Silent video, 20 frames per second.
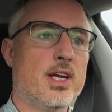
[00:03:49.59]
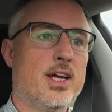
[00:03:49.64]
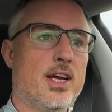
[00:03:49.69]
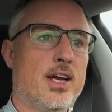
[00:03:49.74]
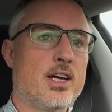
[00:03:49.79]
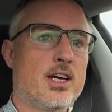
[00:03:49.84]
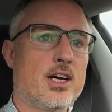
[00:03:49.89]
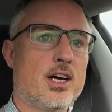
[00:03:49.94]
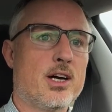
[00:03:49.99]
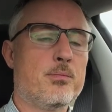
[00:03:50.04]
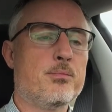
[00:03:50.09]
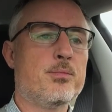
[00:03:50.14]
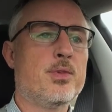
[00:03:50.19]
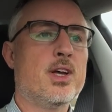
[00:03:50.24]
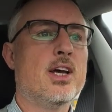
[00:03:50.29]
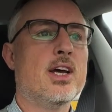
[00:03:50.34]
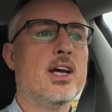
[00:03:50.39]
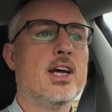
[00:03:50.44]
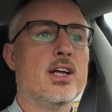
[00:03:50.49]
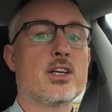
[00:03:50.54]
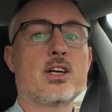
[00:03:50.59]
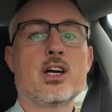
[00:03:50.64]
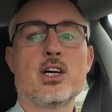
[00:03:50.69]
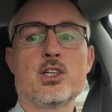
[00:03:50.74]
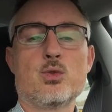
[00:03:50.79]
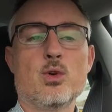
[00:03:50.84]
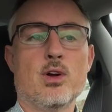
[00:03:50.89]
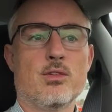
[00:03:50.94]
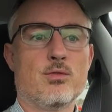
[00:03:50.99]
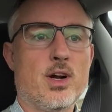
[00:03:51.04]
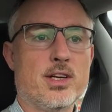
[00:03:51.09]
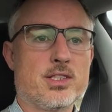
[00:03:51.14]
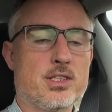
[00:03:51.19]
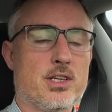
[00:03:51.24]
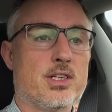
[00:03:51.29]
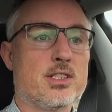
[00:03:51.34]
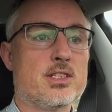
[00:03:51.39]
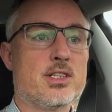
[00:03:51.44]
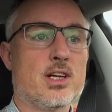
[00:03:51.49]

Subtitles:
income in the country of residence.